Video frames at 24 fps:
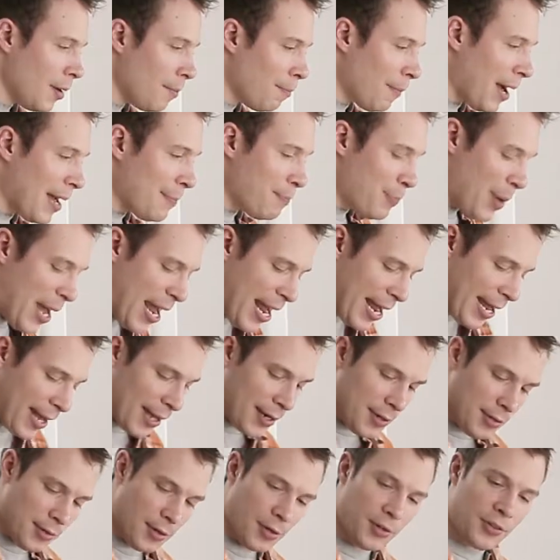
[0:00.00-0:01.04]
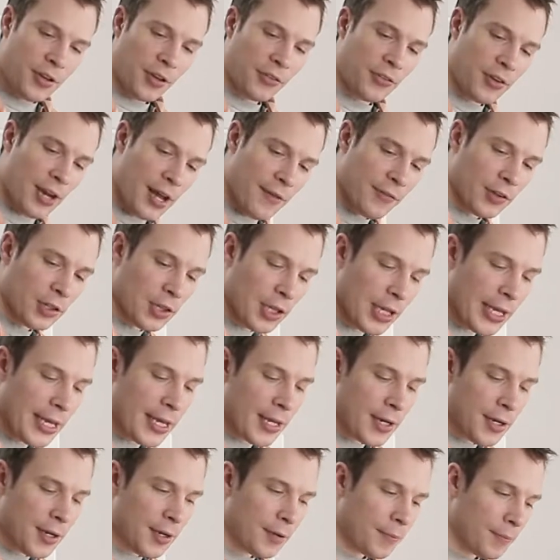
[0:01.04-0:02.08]
my pan doesn't have a
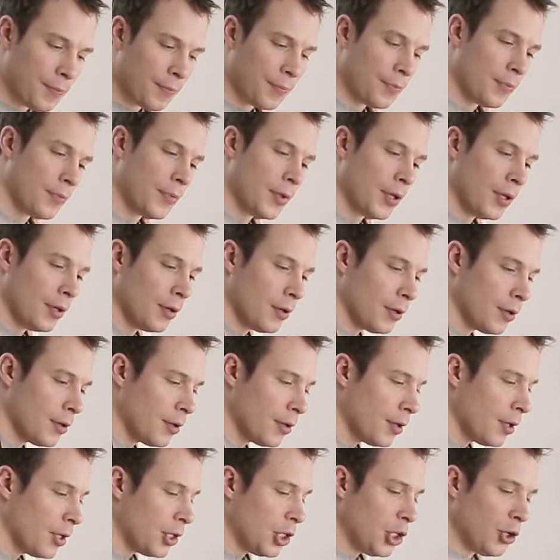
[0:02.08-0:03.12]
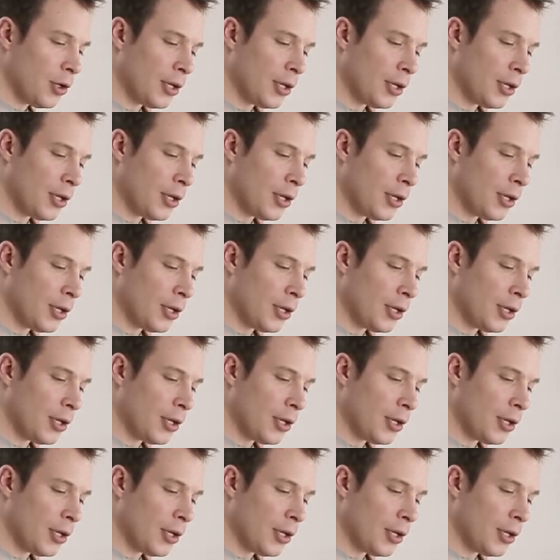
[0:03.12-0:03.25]
lid. You